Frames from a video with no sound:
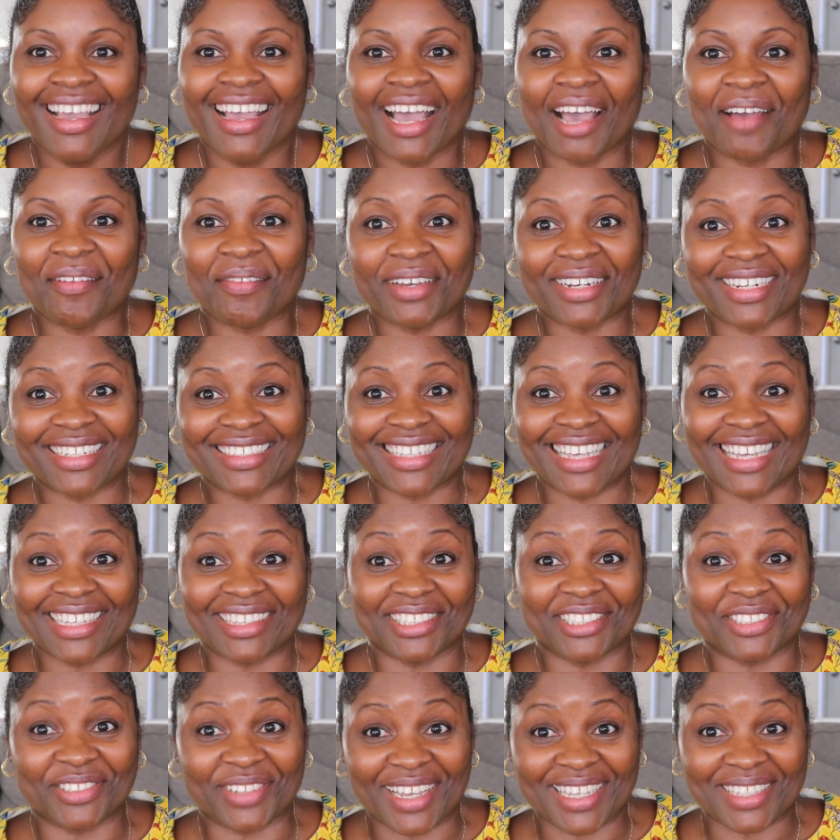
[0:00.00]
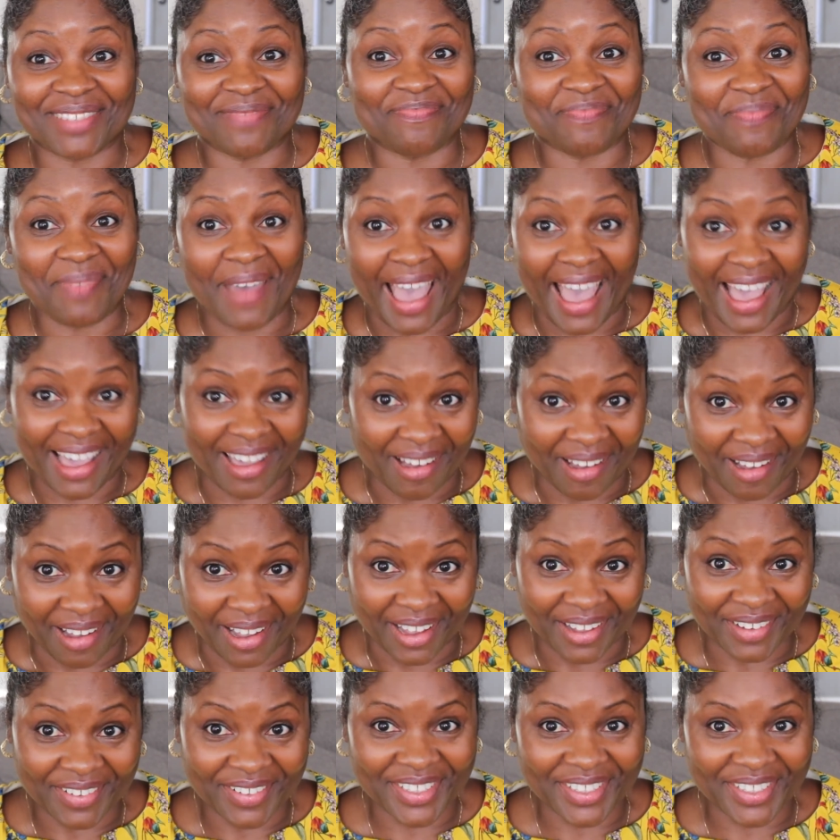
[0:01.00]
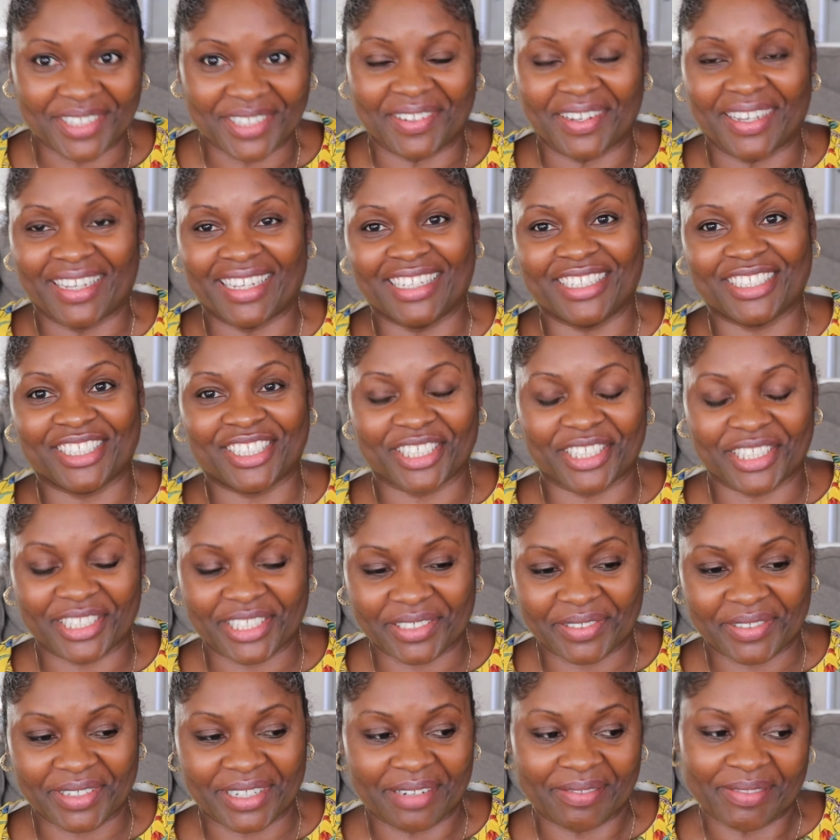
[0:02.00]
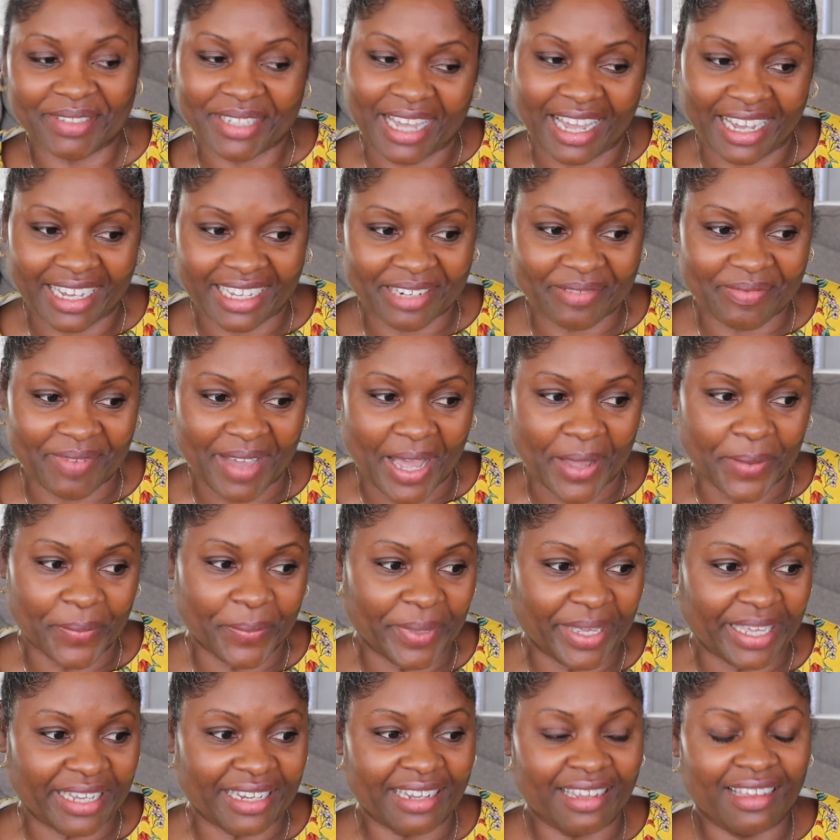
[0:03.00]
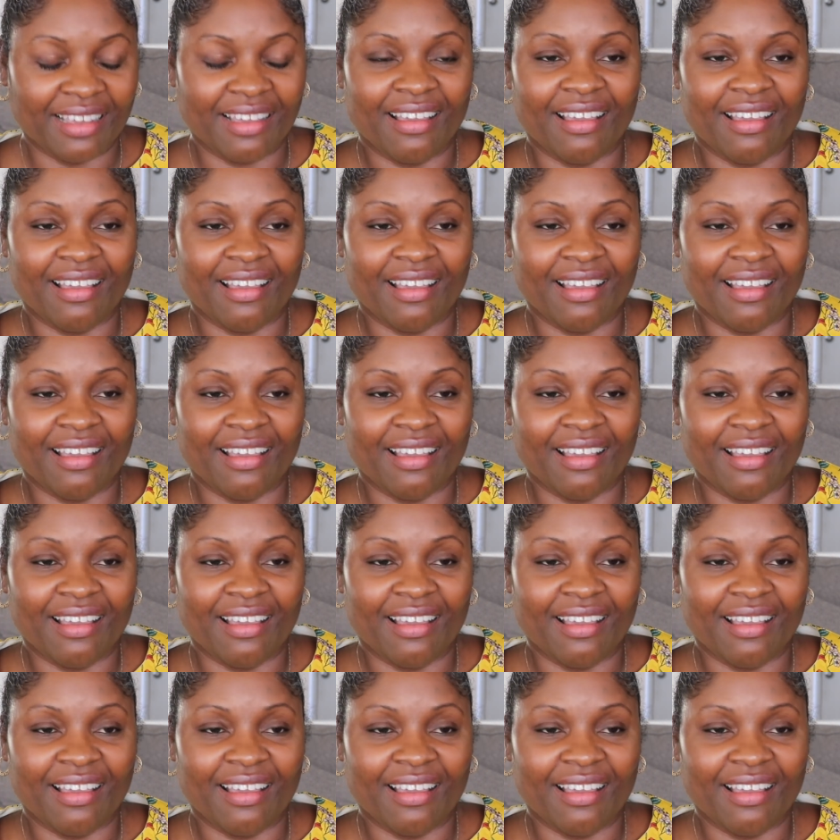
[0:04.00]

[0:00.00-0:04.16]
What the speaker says: I'm gonna take the dress back off I can show you what I'm talking about, but